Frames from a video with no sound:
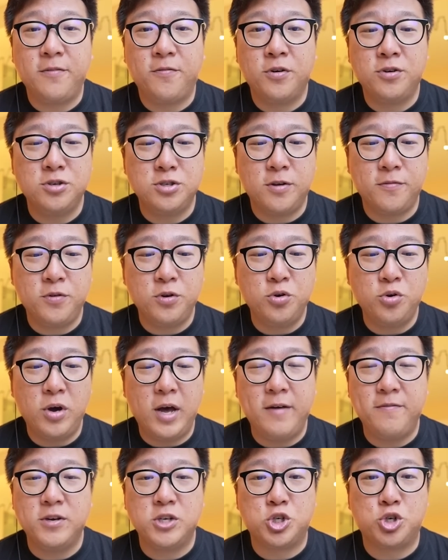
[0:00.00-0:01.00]
For those of you who have
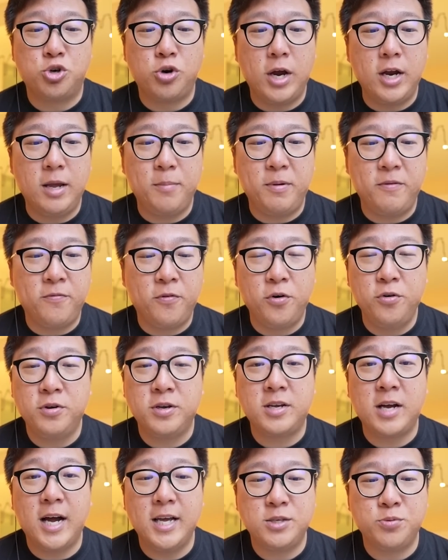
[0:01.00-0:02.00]
ever tried it before, you
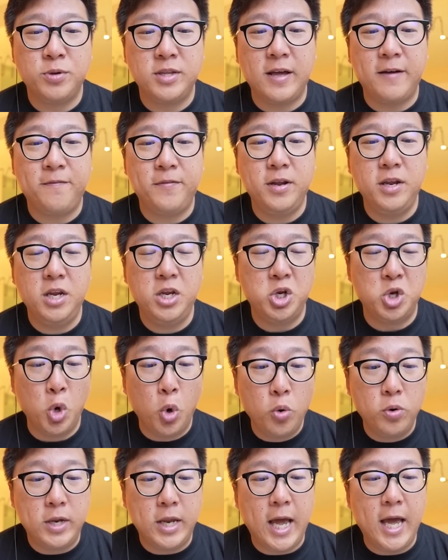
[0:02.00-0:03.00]
guys would definitely
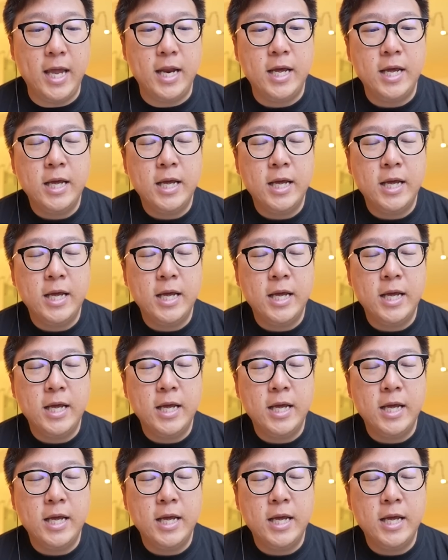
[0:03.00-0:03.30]
know that.